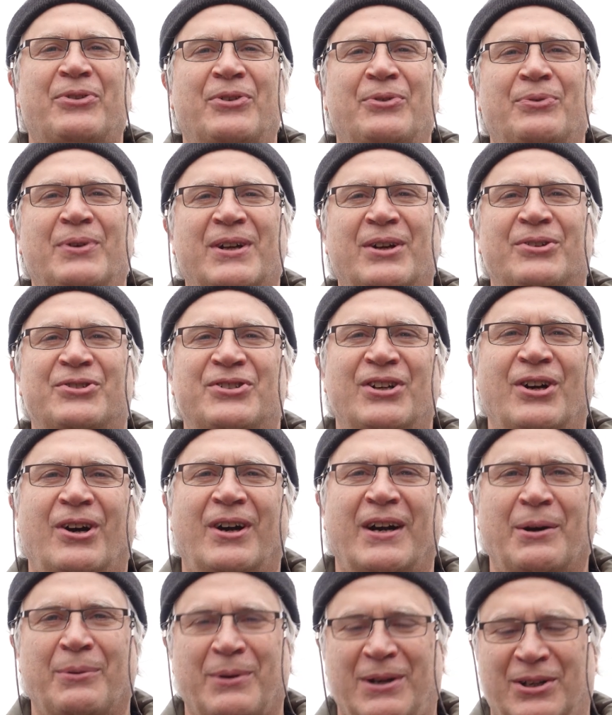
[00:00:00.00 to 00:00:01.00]
the Ricoh GR
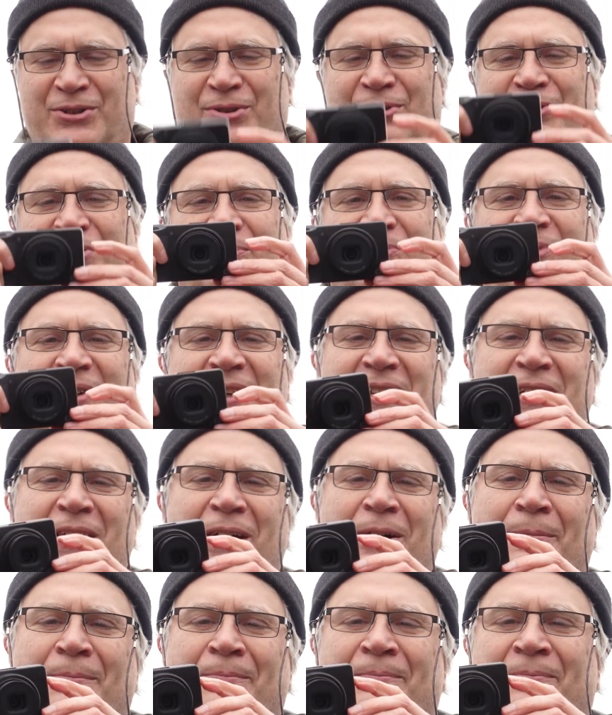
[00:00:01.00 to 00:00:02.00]
and I want to shoot some
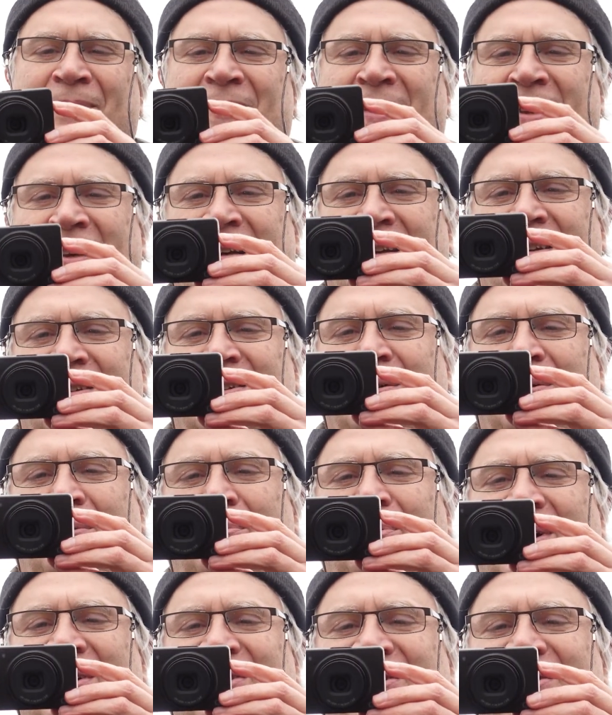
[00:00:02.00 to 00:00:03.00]
video. So I'm going to
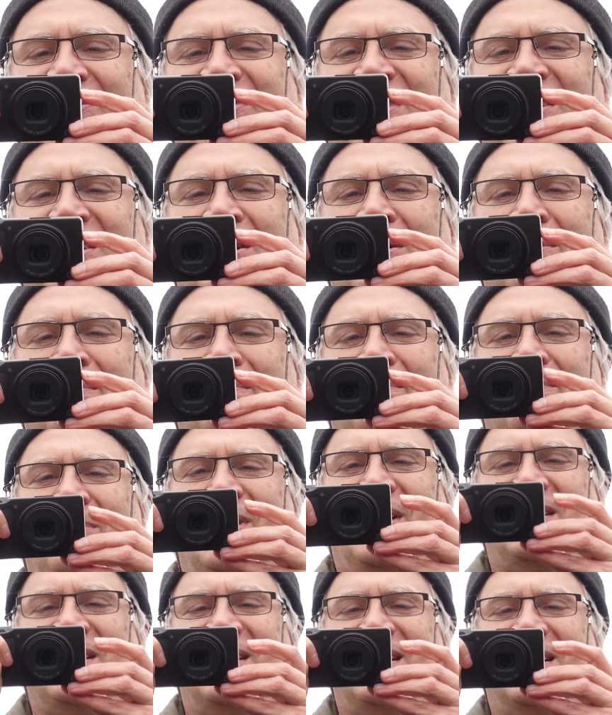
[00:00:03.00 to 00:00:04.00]
press the video
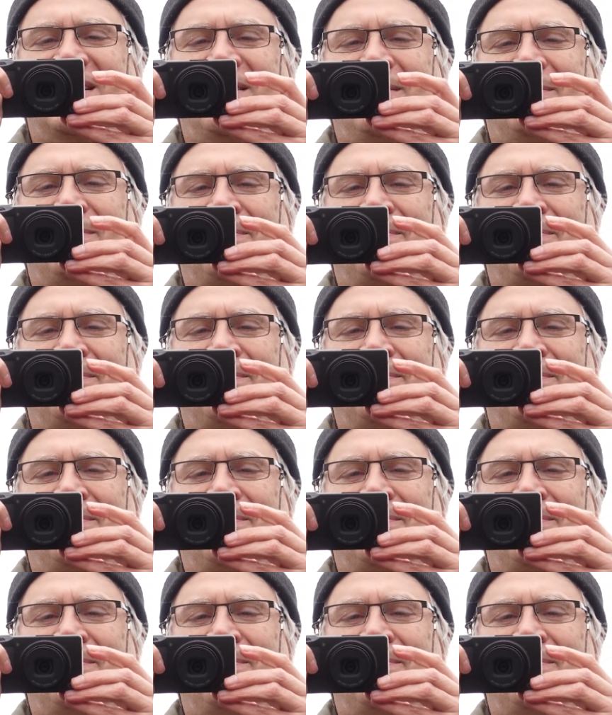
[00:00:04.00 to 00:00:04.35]
button here.